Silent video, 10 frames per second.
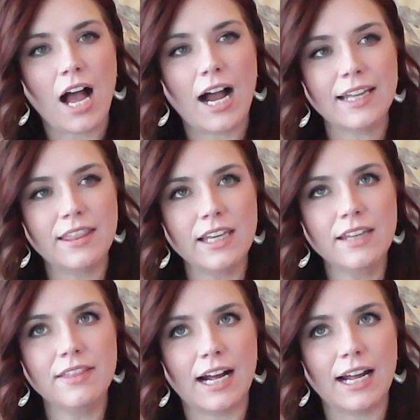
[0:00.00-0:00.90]
I think
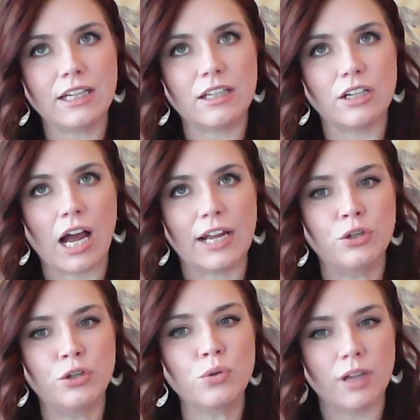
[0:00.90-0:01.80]
that I
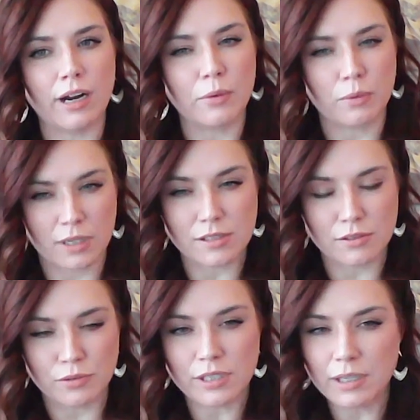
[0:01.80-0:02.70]
knew that I was
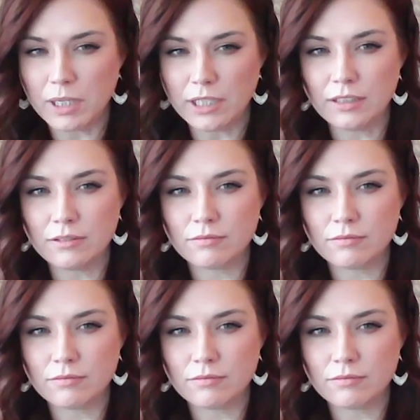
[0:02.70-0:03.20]
losing money.